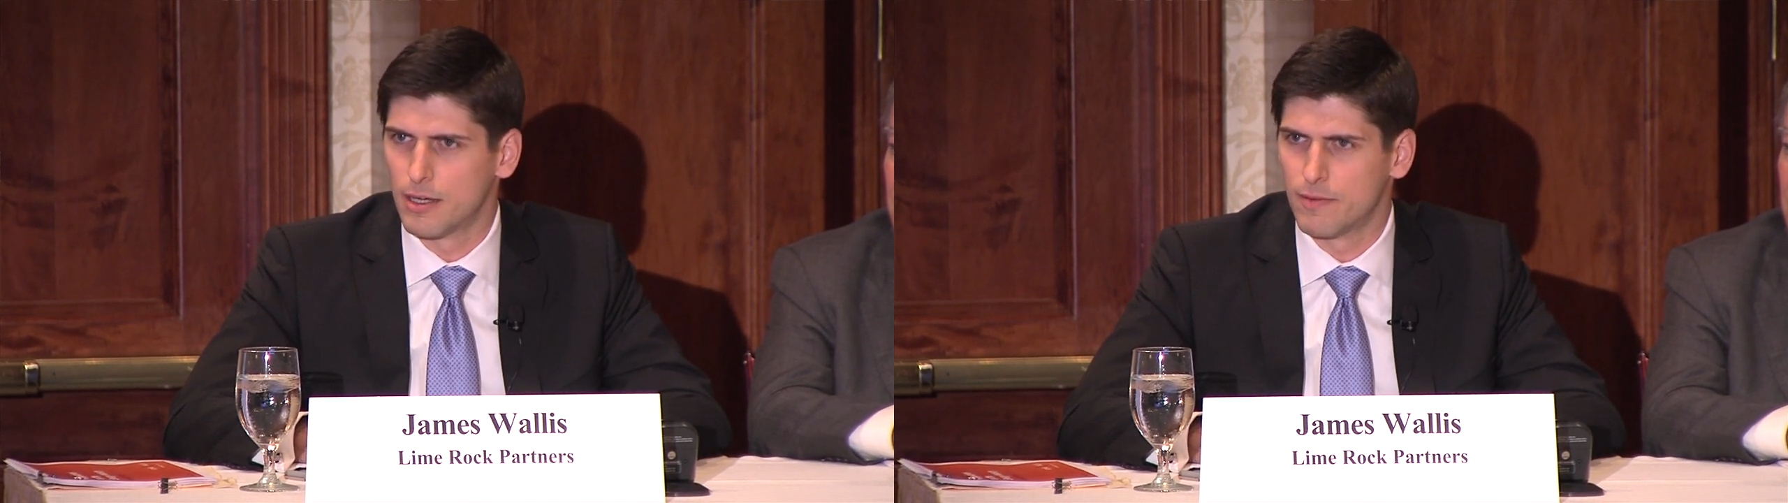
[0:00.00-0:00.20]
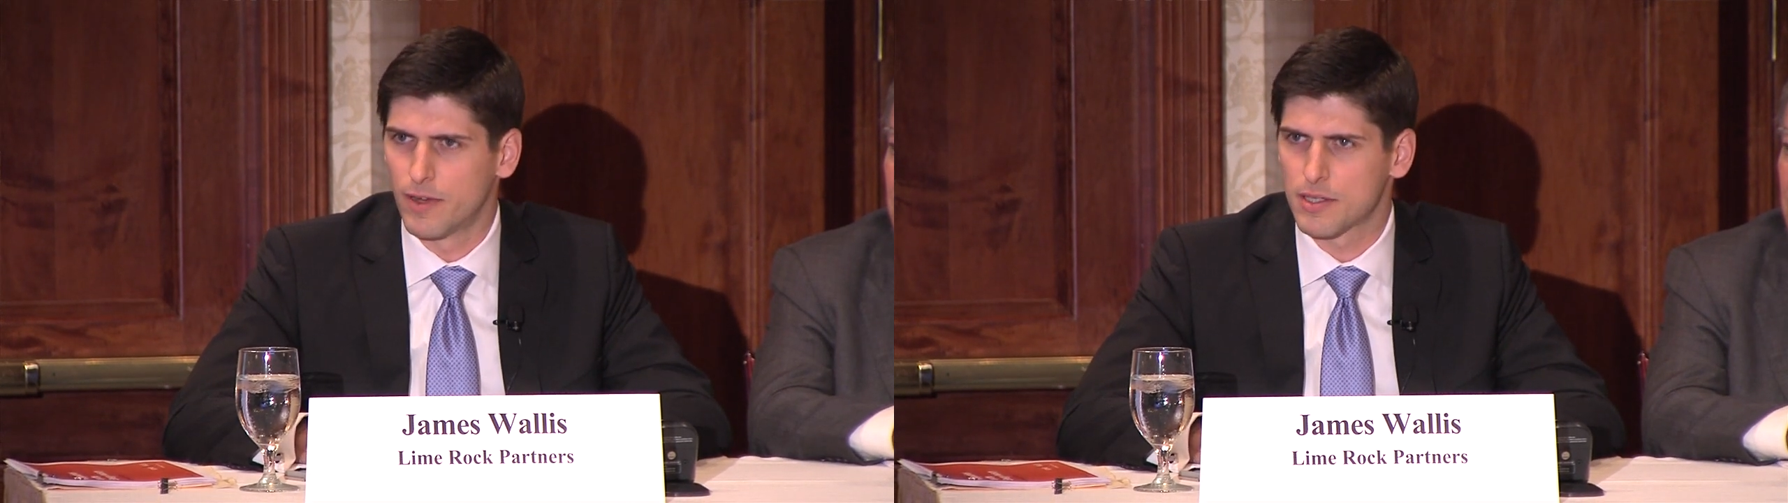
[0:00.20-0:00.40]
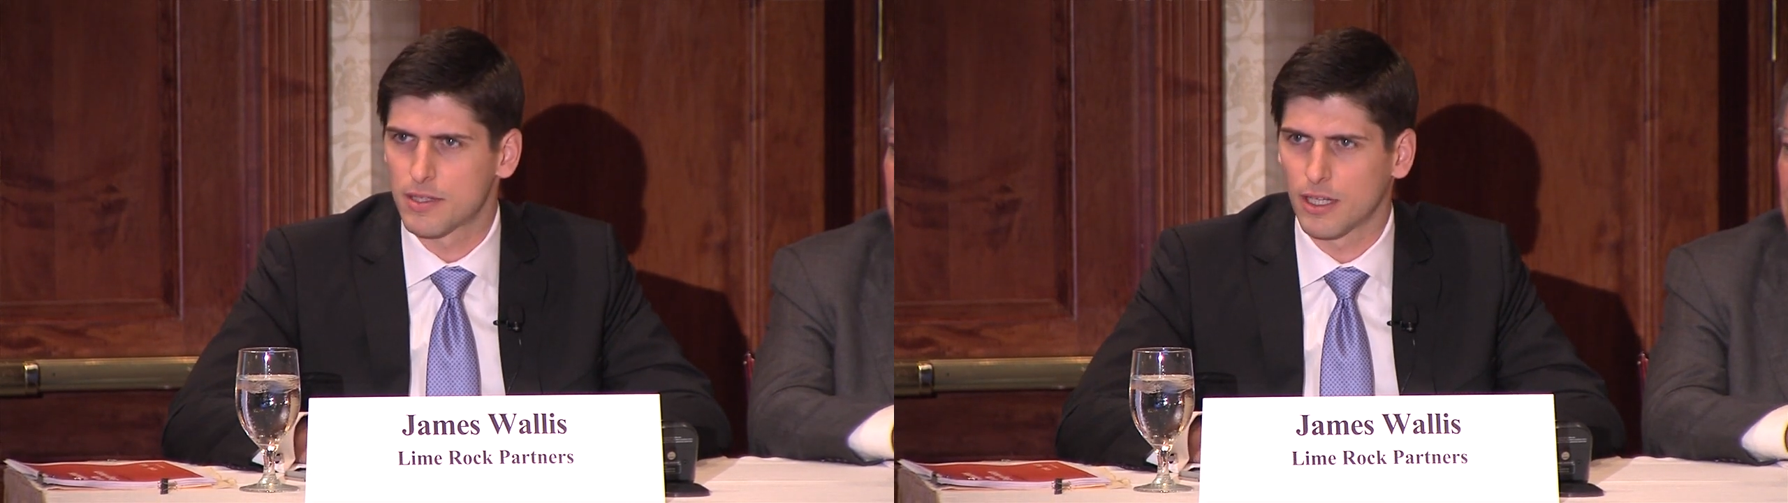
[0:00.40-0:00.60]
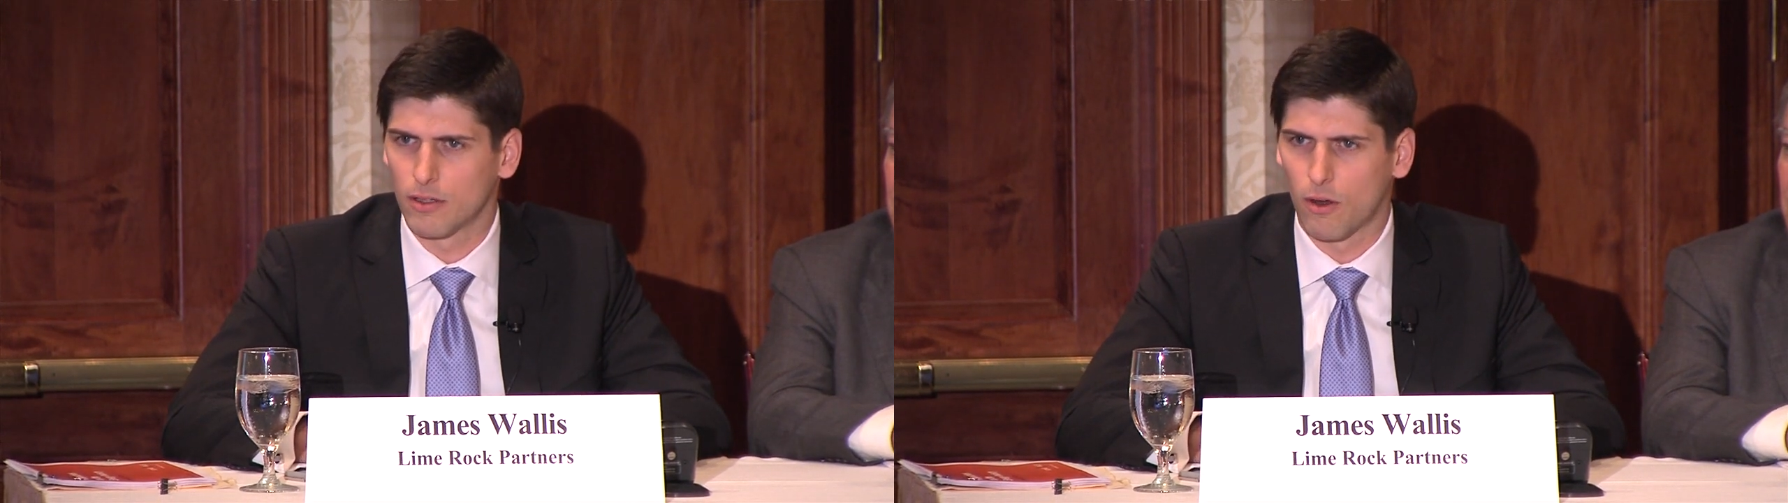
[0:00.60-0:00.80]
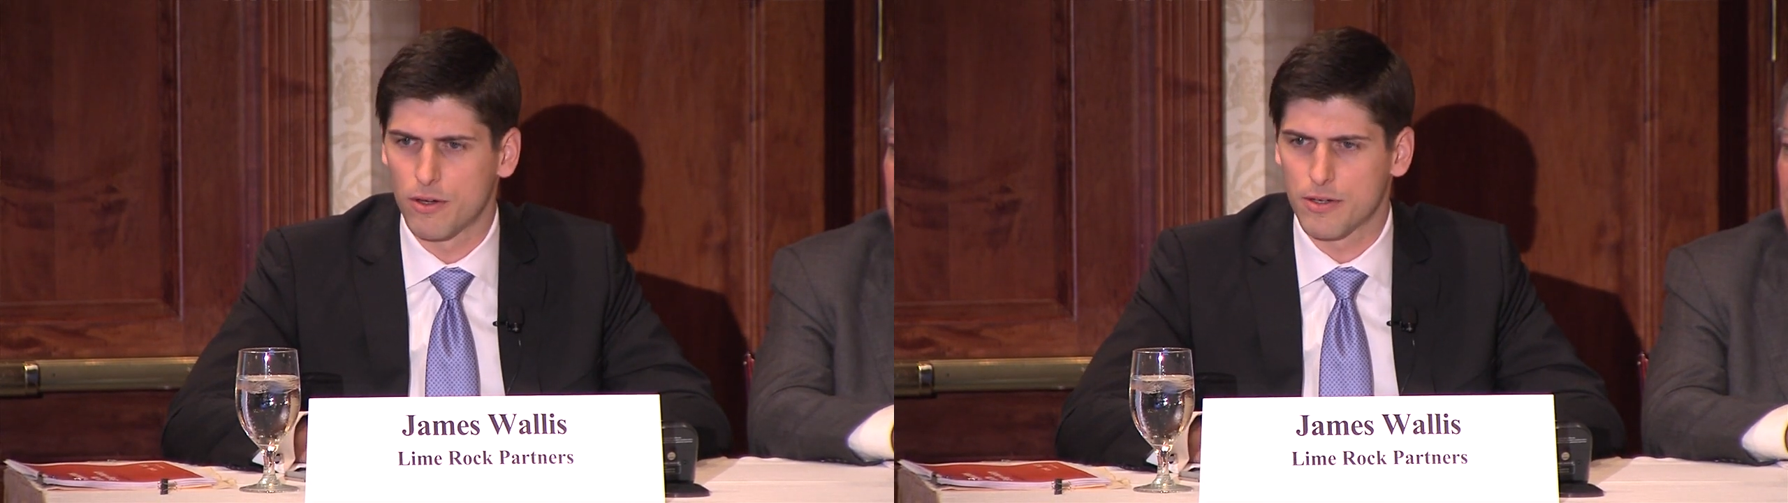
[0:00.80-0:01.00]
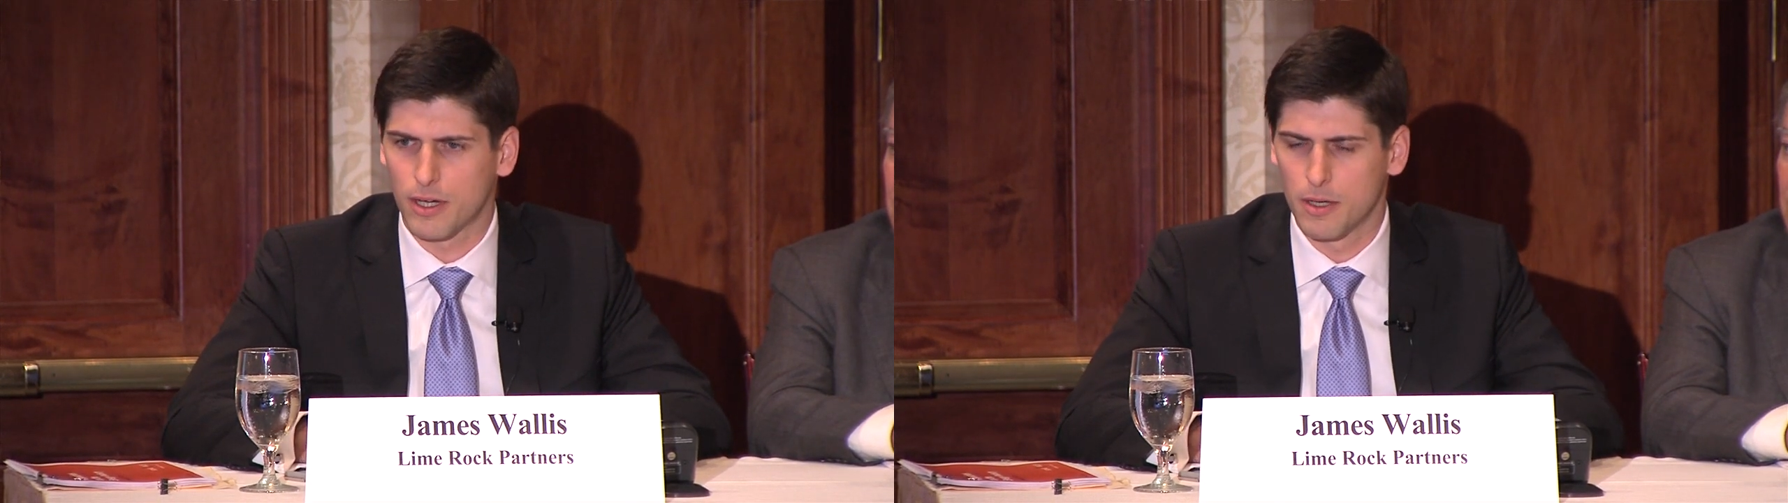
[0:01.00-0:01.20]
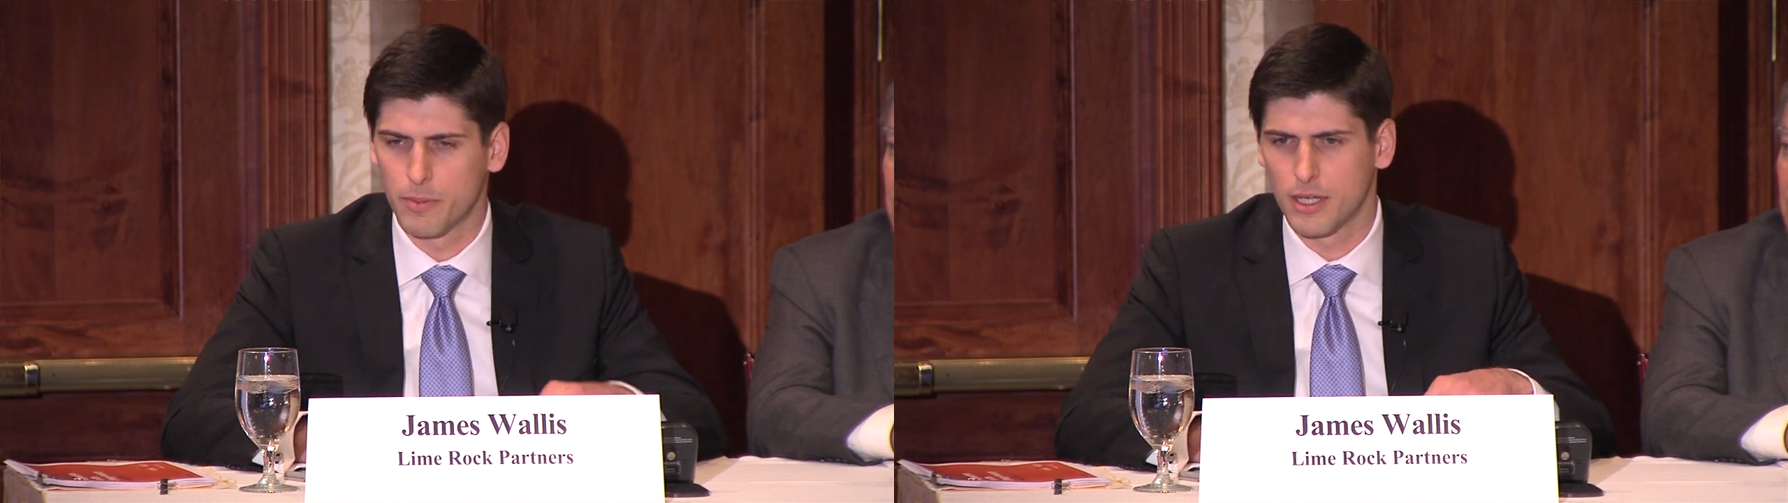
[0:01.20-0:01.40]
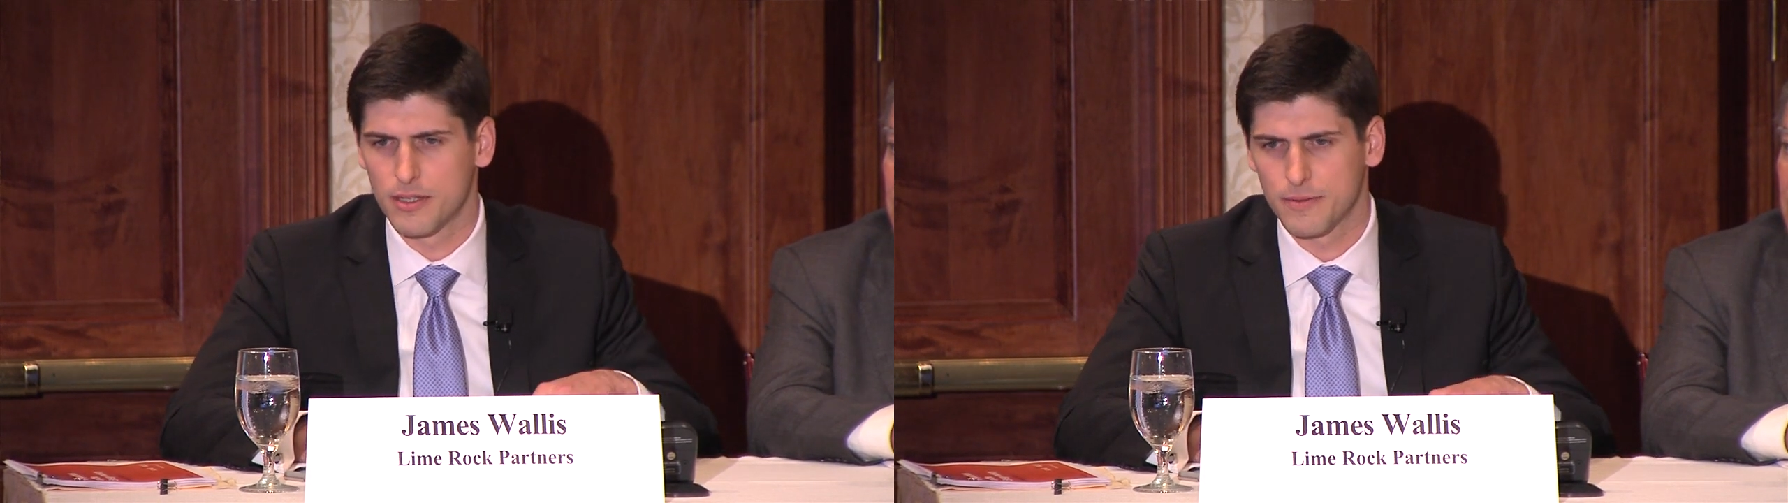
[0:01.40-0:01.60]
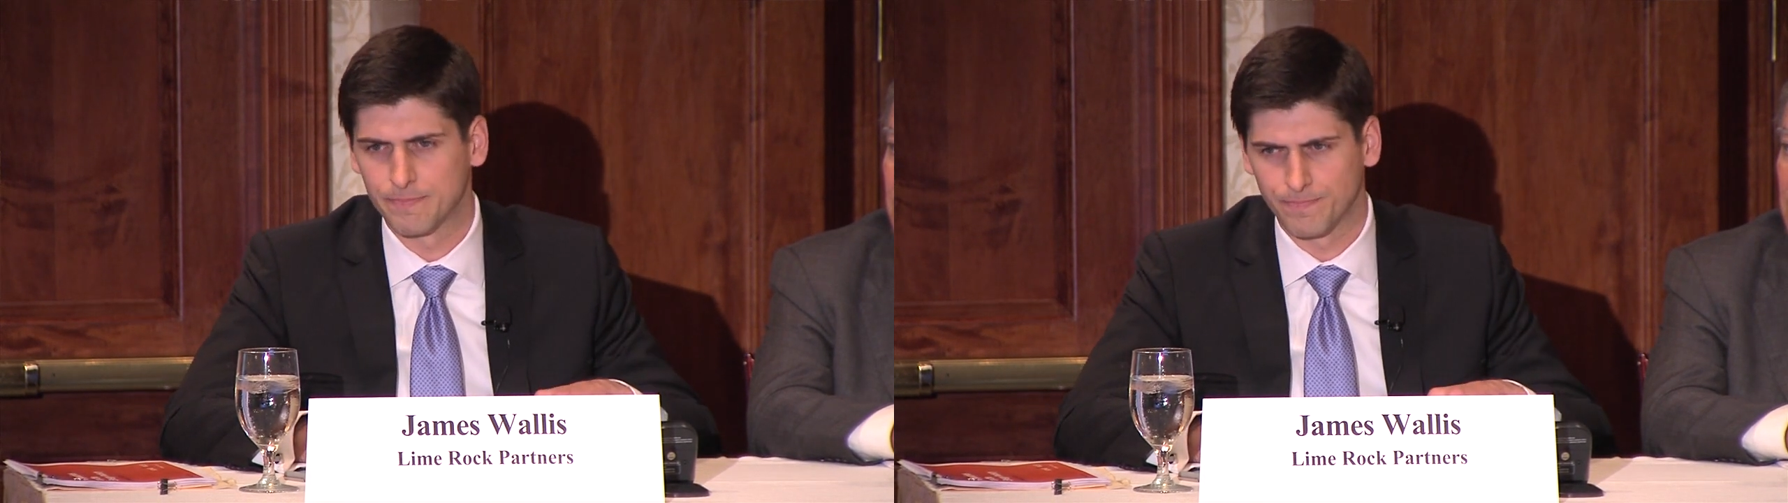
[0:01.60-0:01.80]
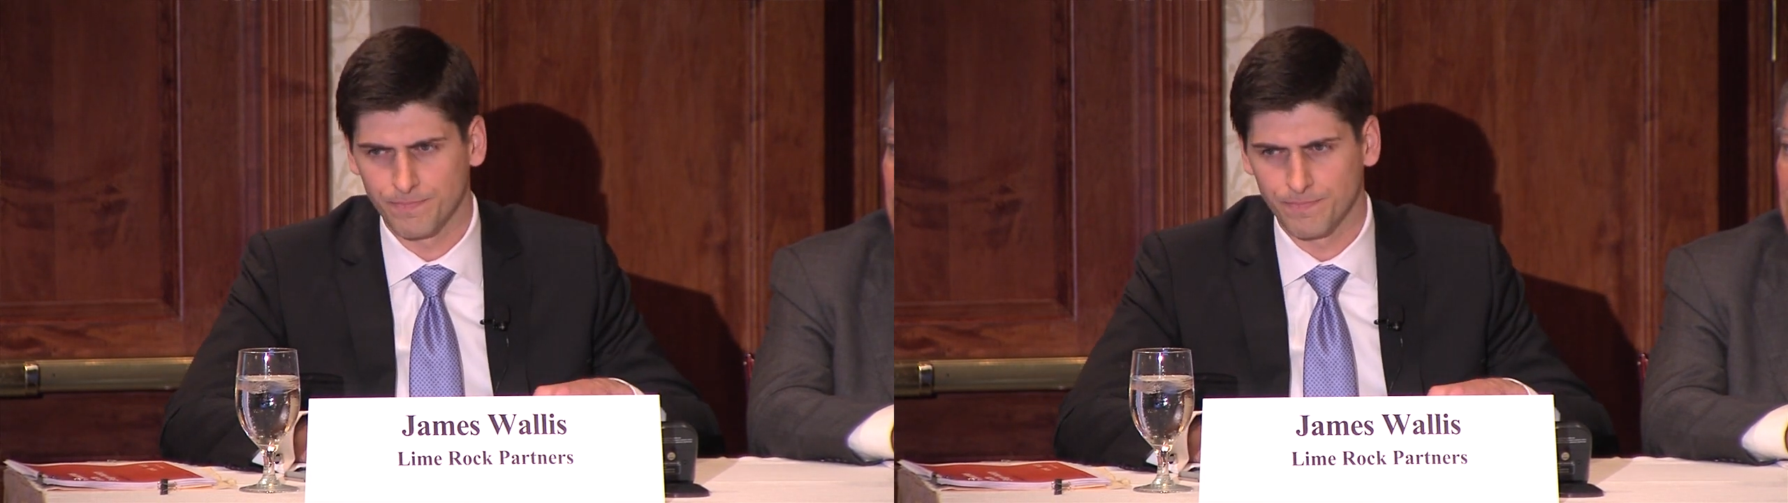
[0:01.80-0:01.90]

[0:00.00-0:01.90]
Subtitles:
investing in larger companies.